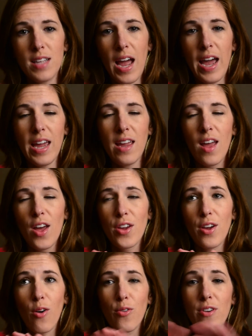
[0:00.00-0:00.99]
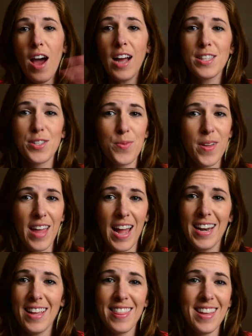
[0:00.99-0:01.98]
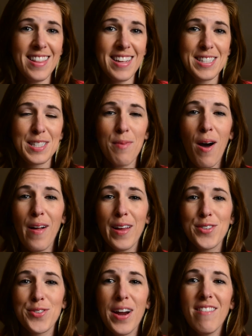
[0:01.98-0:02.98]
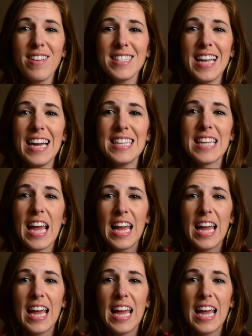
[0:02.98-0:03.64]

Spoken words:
I go nuts with anything that's small and travel size,